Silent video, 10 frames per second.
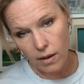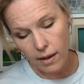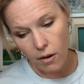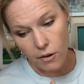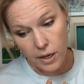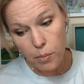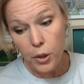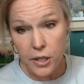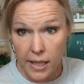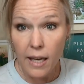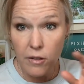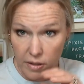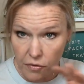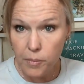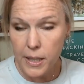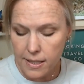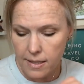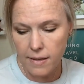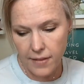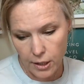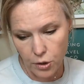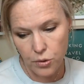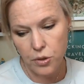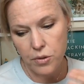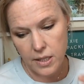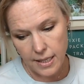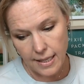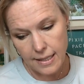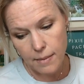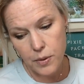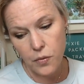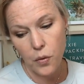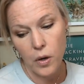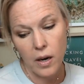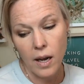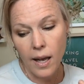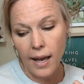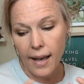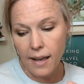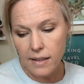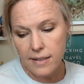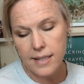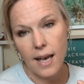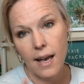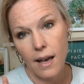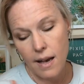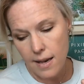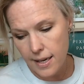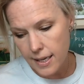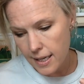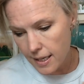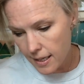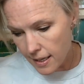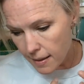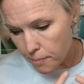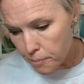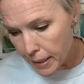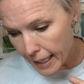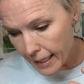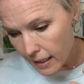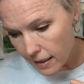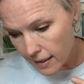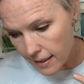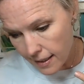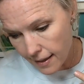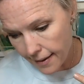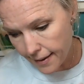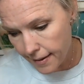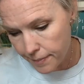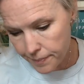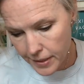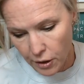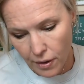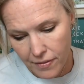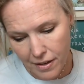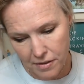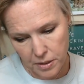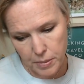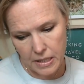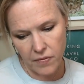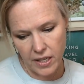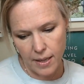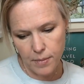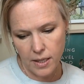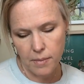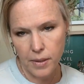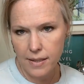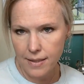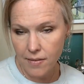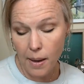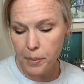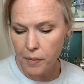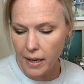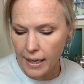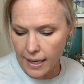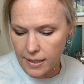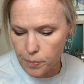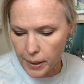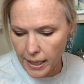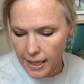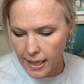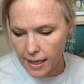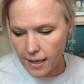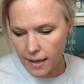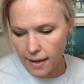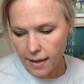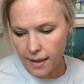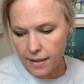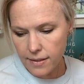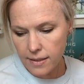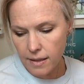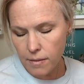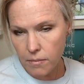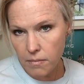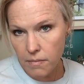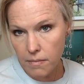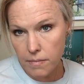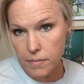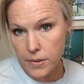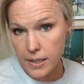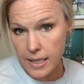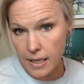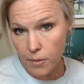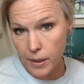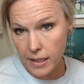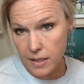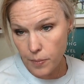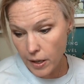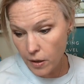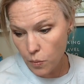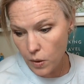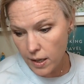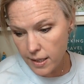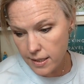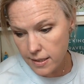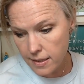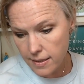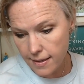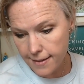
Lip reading: already put together different pieces of like tutus and tank tops for Elsa, Anna, Belle. They don't have their specific names on them because of copyright, I guess, but some Tinkerbell inspired ones.